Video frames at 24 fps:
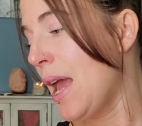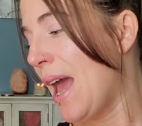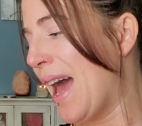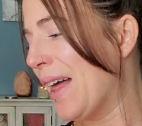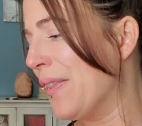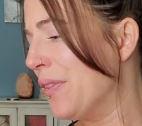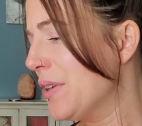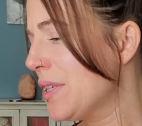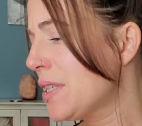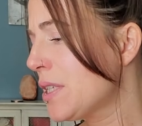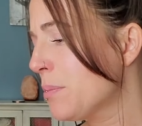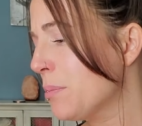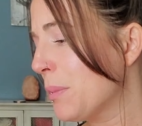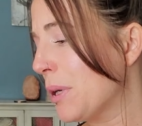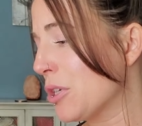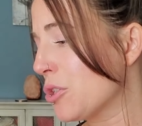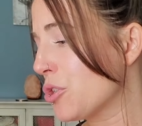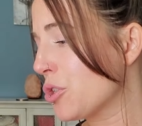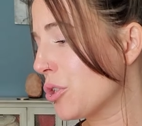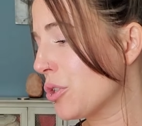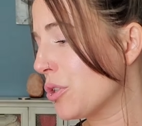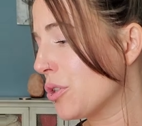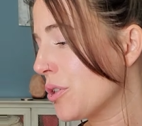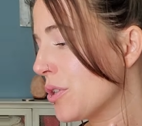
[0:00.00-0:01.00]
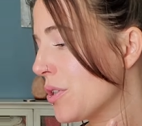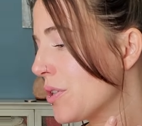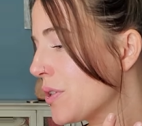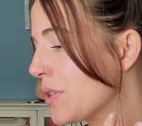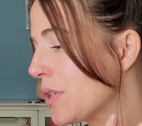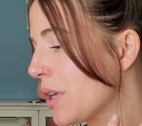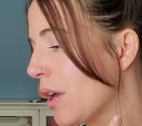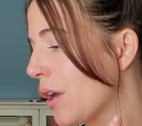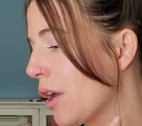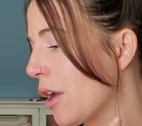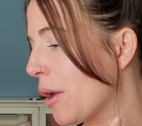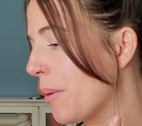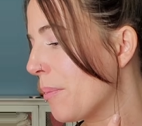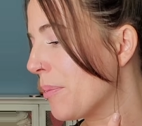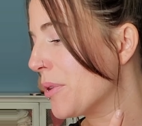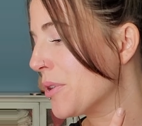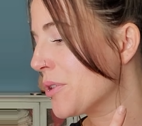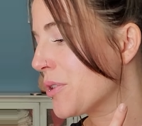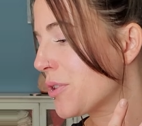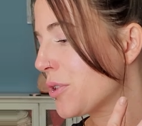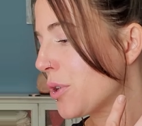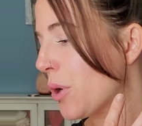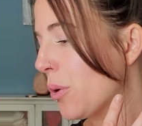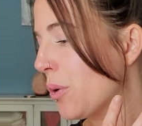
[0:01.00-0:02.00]
And this measures, the
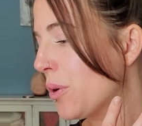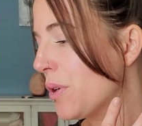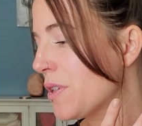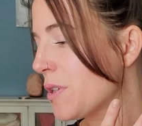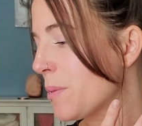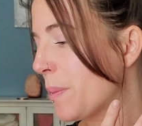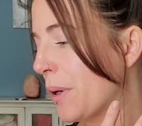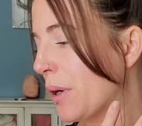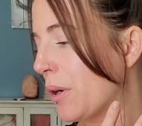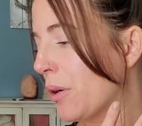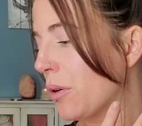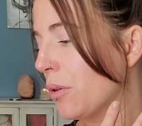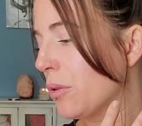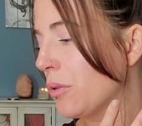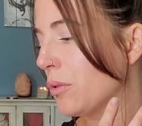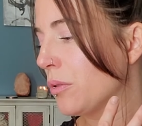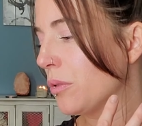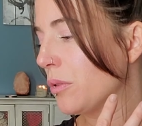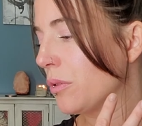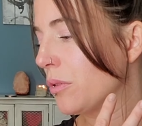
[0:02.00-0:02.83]
stone is about